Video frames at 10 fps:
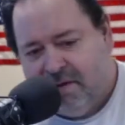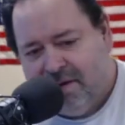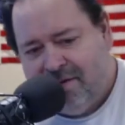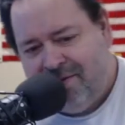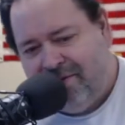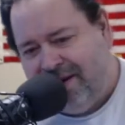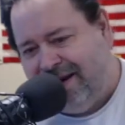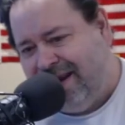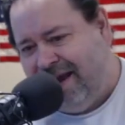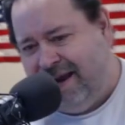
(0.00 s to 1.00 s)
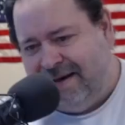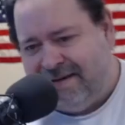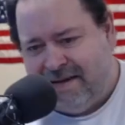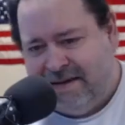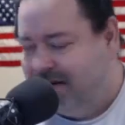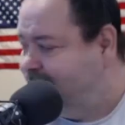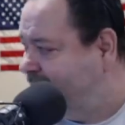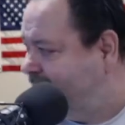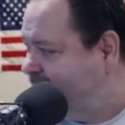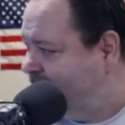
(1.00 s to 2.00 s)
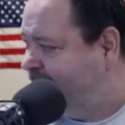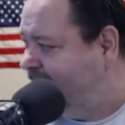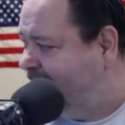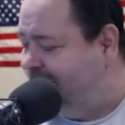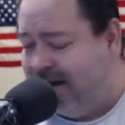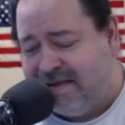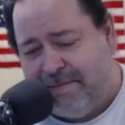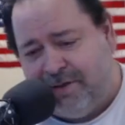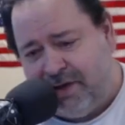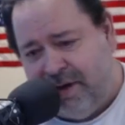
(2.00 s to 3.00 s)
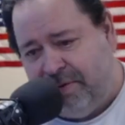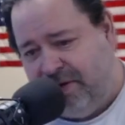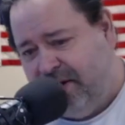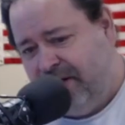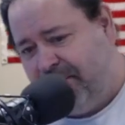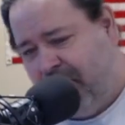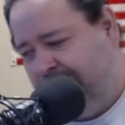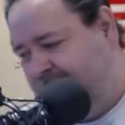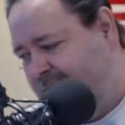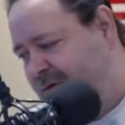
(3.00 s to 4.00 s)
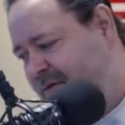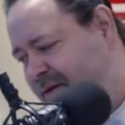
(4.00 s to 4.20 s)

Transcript: Wasn't really late. I got something to share with you here in a moment, though.